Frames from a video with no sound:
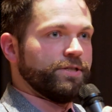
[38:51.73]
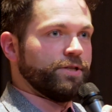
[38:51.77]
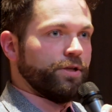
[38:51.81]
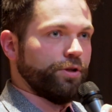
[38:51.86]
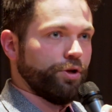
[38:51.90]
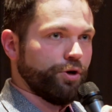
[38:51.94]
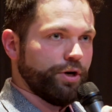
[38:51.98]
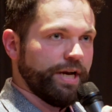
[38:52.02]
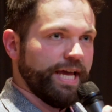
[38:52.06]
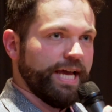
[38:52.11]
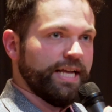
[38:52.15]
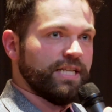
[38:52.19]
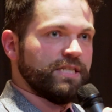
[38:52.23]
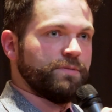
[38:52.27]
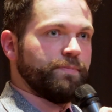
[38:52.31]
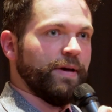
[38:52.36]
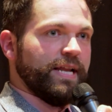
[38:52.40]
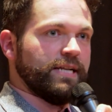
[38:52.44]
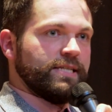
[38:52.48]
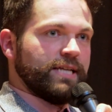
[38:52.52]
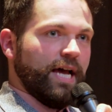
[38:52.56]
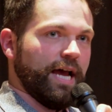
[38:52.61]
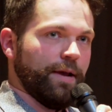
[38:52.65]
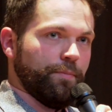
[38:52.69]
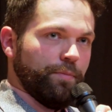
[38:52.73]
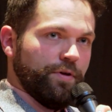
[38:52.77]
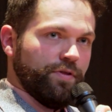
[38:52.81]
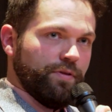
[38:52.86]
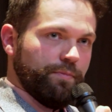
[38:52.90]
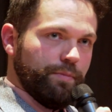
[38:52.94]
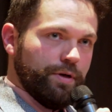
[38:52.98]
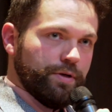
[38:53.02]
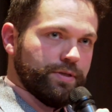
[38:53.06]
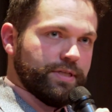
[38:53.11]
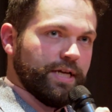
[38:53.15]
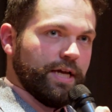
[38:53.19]
to learn it and spend time with
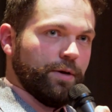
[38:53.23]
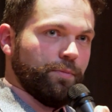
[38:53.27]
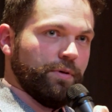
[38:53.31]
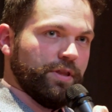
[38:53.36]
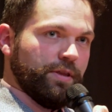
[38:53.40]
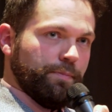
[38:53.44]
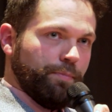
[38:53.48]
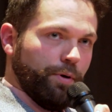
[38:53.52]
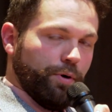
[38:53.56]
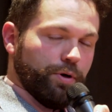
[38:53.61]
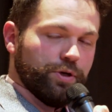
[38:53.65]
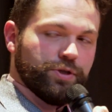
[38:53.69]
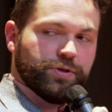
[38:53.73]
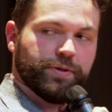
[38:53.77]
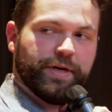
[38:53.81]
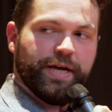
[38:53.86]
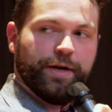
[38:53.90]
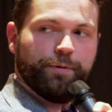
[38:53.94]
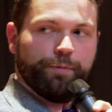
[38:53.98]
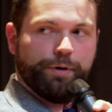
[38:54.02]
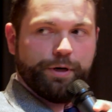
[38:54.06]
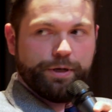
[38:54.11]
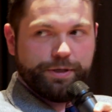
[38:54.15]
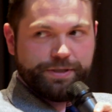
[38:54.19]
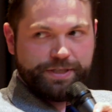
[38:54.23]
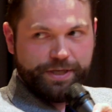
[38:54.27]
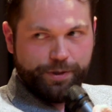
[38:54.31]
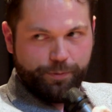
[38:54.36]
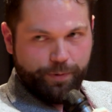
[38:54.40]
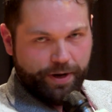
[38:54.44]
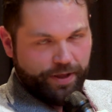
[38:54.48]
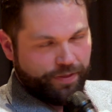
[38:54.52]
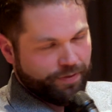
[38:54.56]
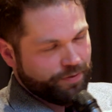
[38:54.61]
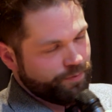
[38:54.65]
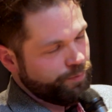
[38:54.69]
the music and with the poetry and rehearsing
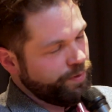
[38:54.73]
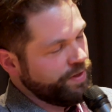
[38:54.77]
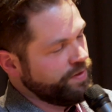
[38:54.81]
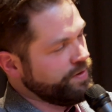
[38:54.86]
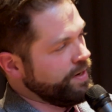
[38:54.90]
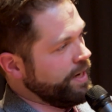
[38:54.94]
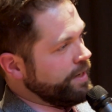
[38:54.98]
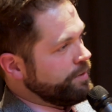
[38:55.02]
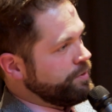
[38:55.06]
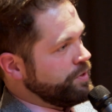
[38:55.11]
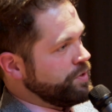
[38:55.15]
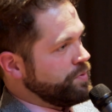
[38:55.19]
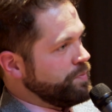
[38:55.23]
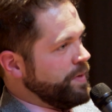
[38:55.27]
with, with Dr.